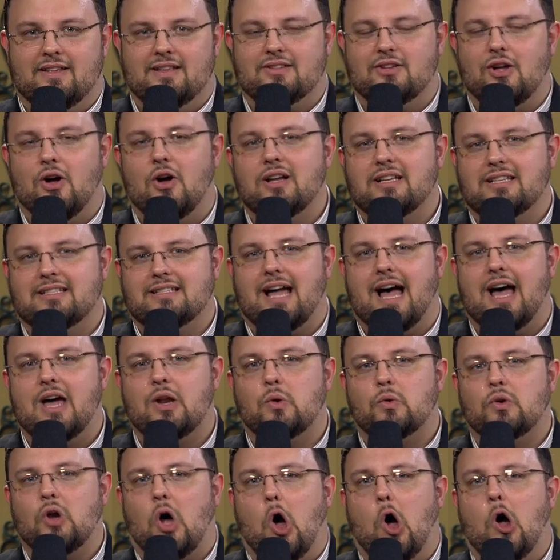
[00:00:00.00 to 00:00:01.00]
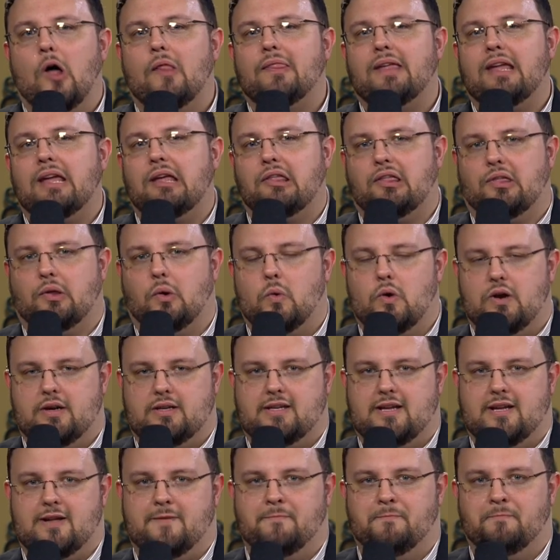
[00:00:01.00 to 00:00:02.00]
song is titled "On the
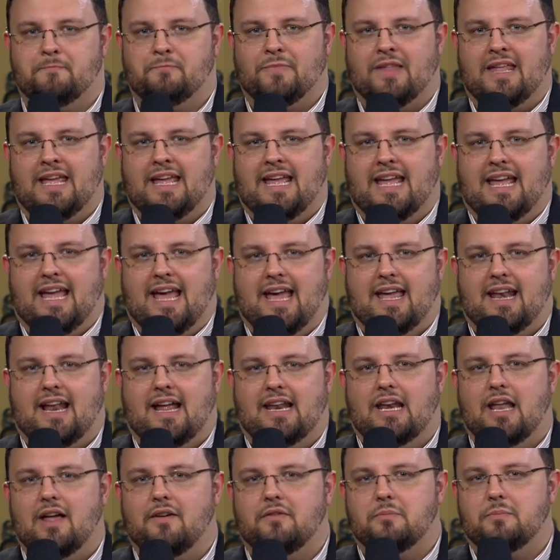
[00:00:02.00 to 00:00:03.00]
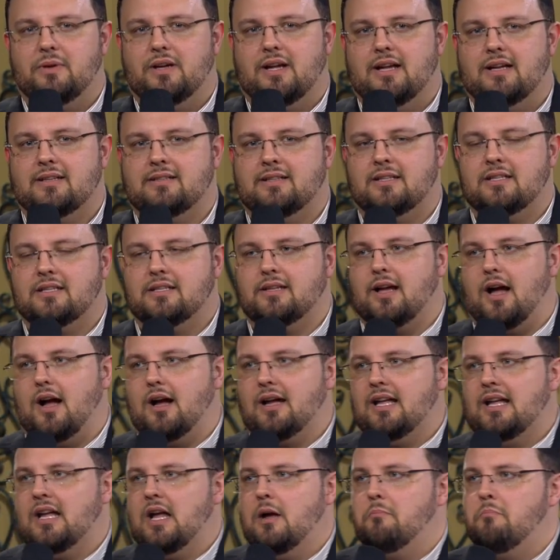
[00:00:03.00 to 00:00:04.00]
Authority," and I love it because it's
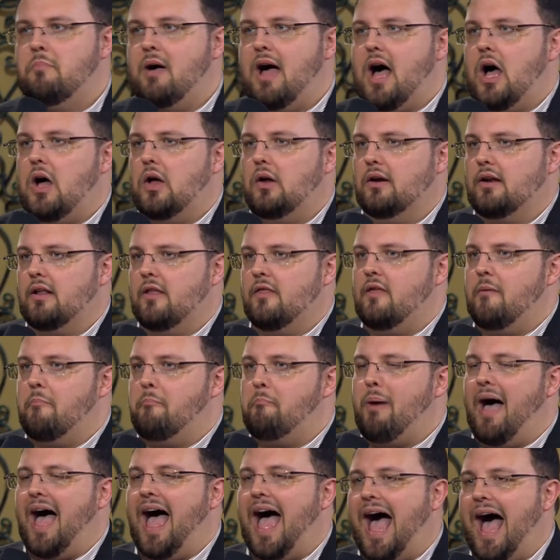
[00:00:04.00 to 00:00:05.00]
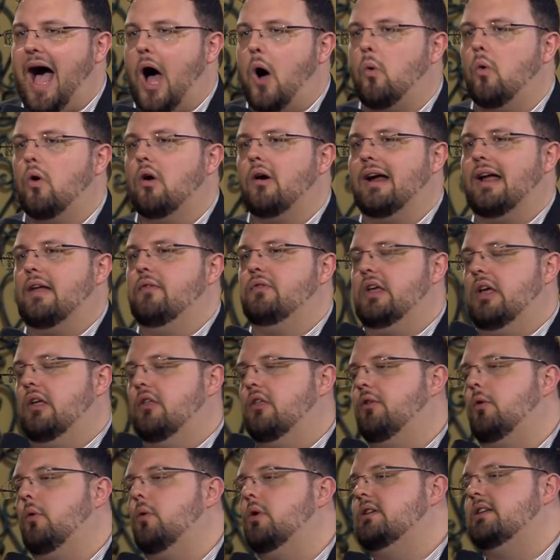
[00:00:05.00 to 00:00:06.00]
talking about the power and the
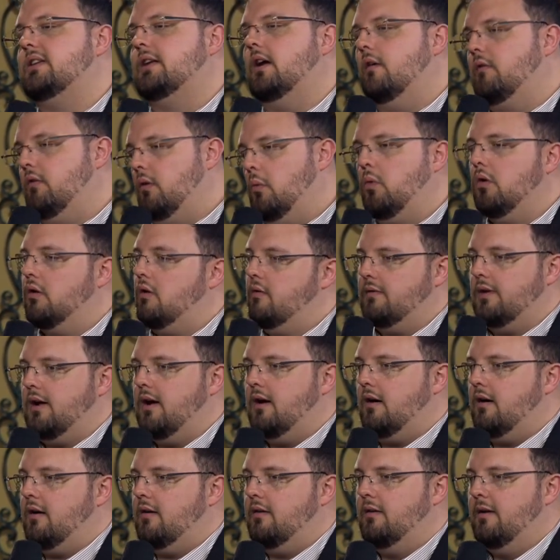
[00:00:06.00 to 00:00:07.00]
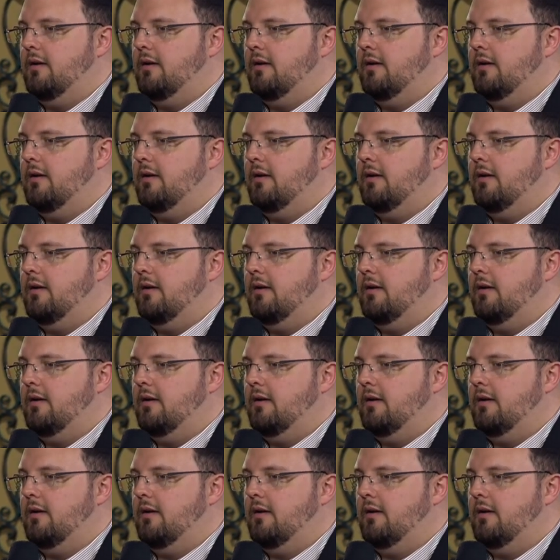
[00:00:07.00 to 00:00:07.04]
authority of the Word of God.